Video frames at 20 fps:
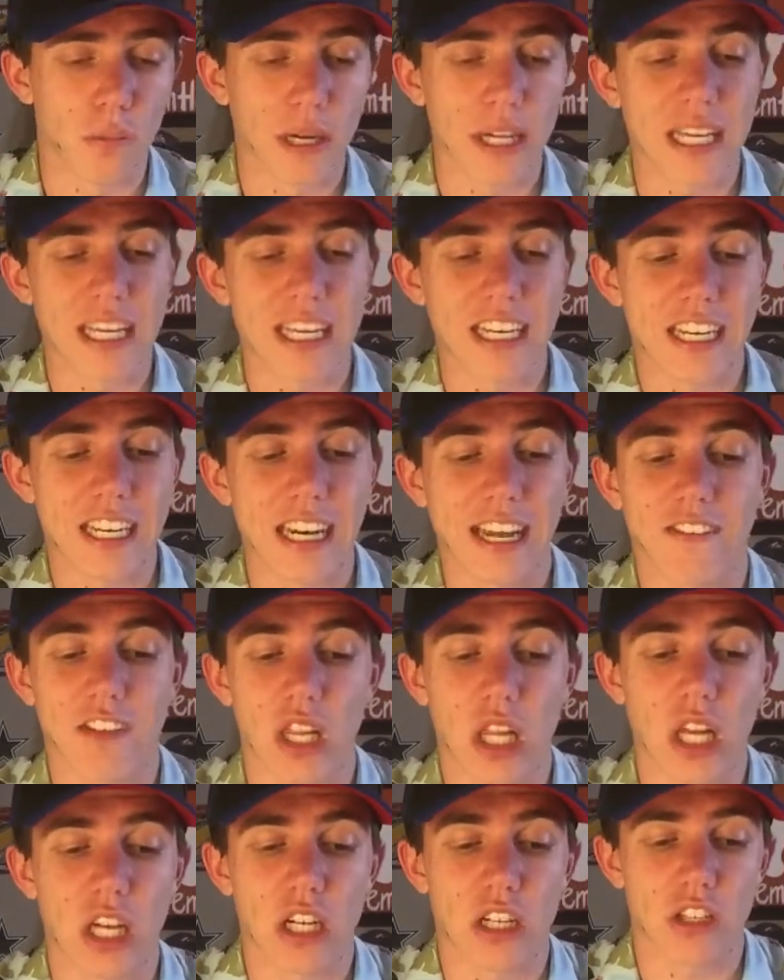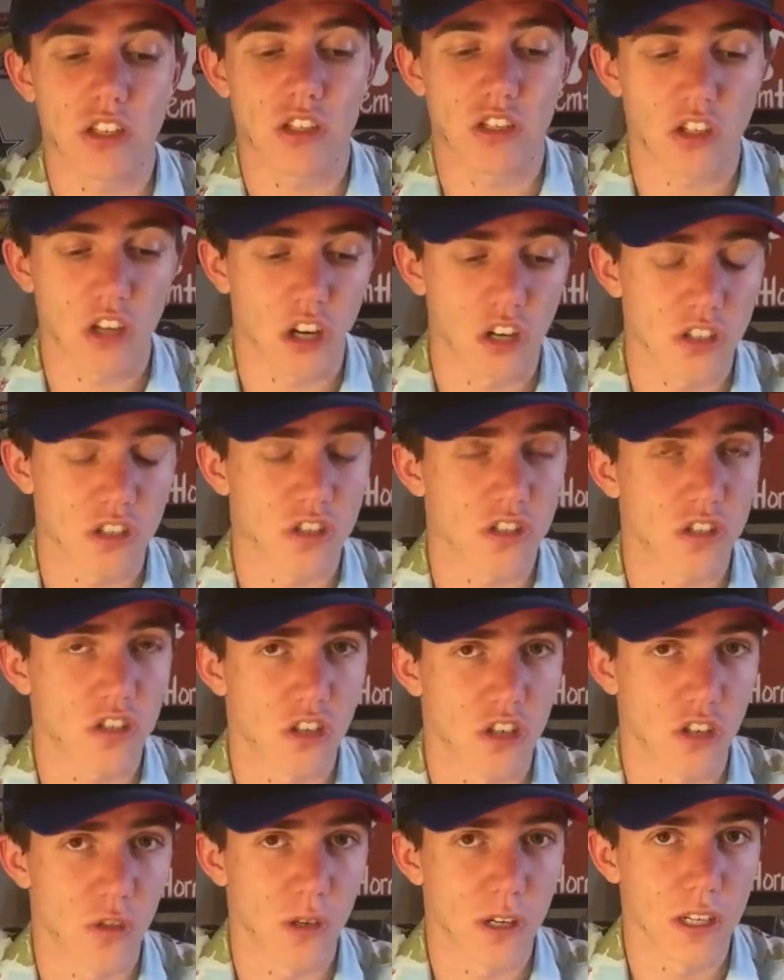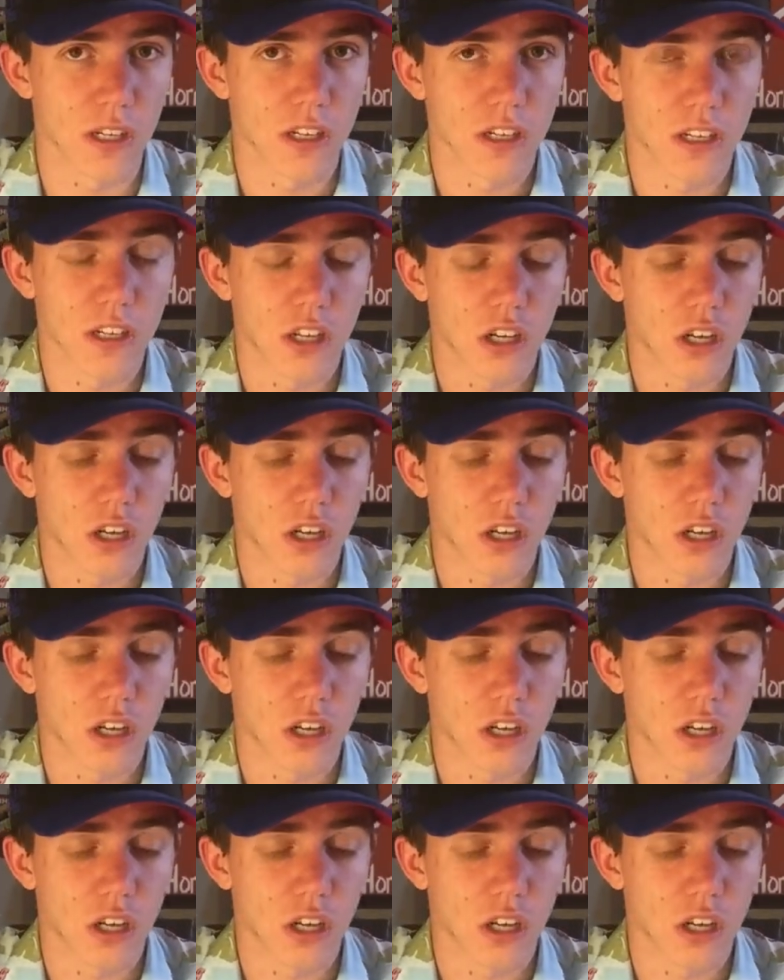but he did have a lot of starts to do it,